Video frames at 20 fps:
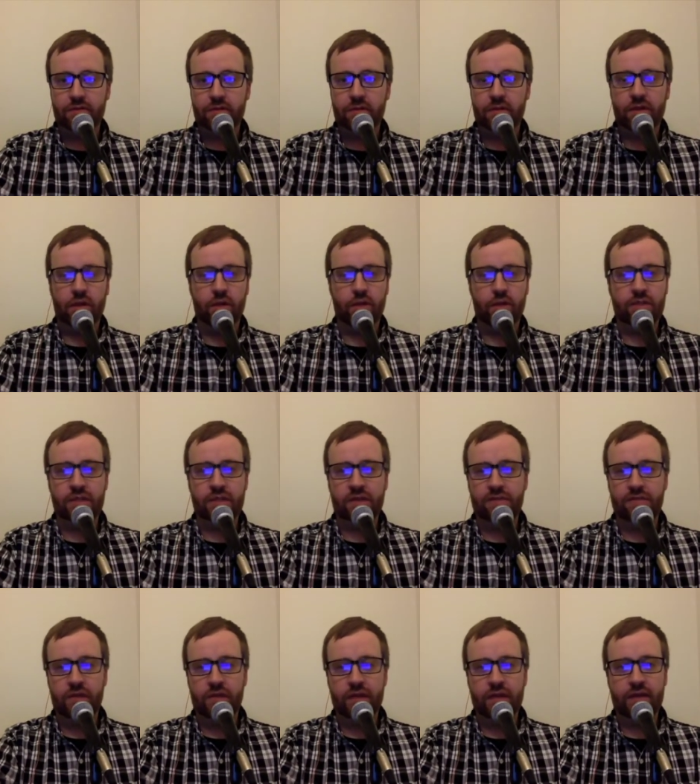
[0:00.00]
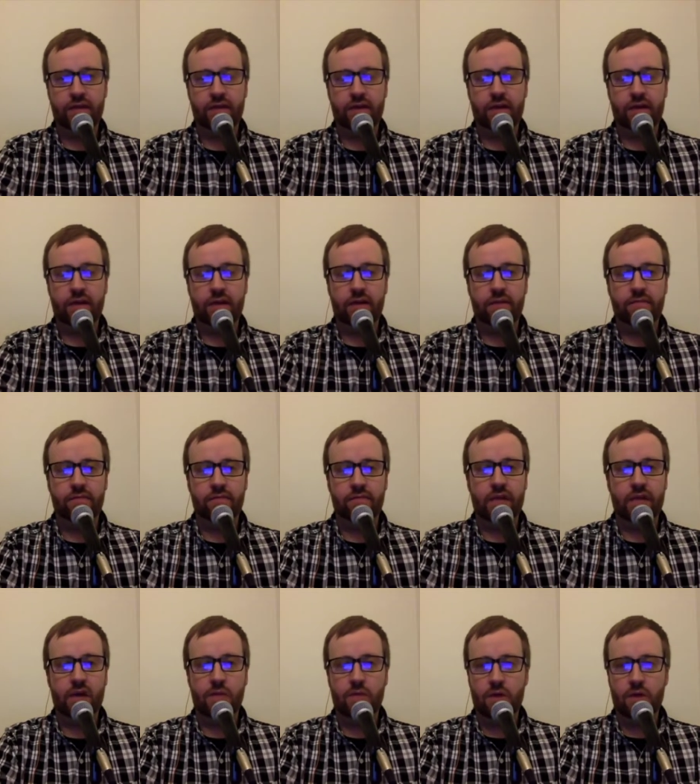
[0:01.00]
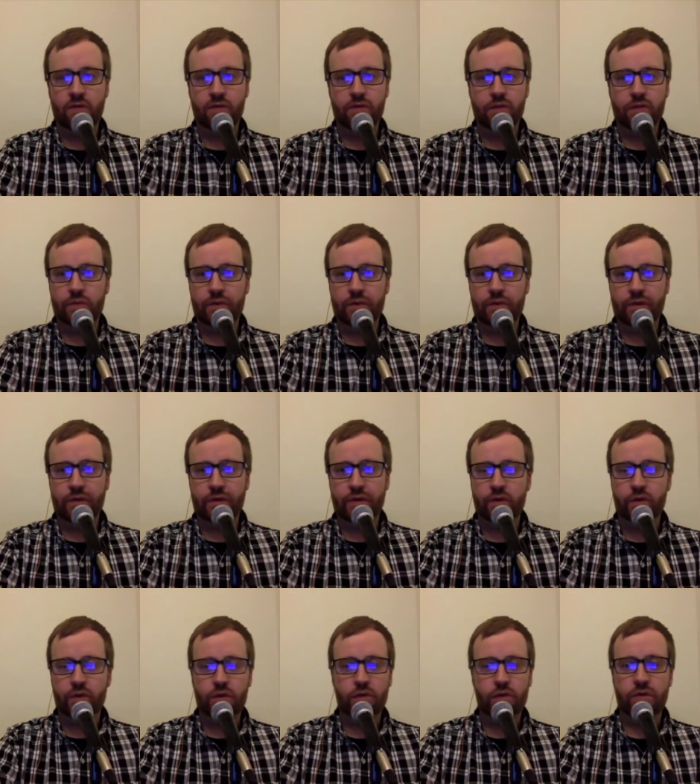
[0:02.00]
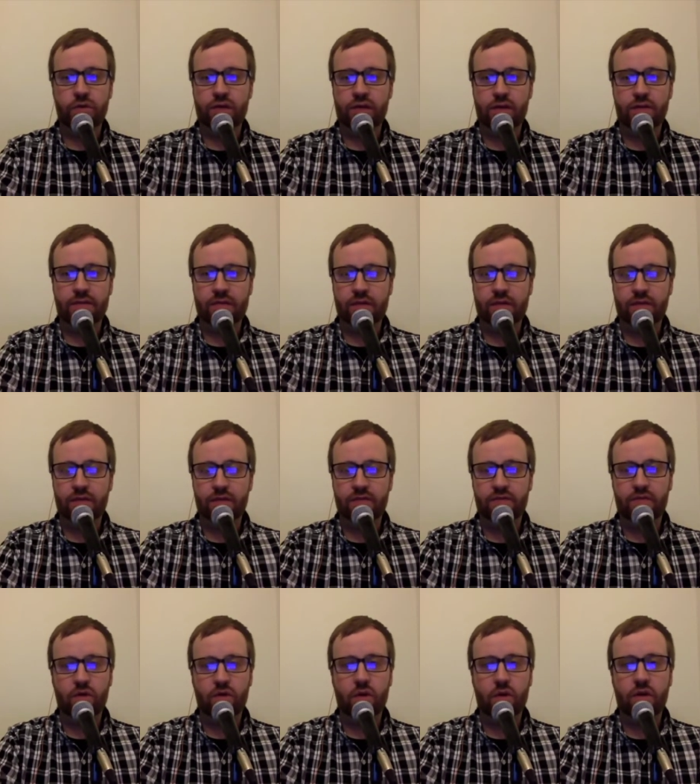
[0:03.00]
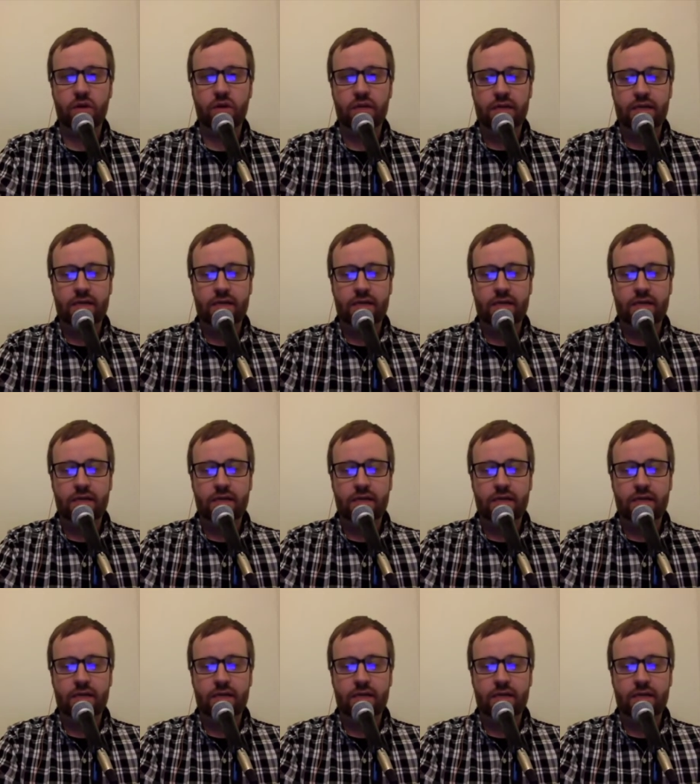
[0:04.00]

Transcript: You know, stuff like uh, Lego Marvel Superheroes 2 that comes out this fall,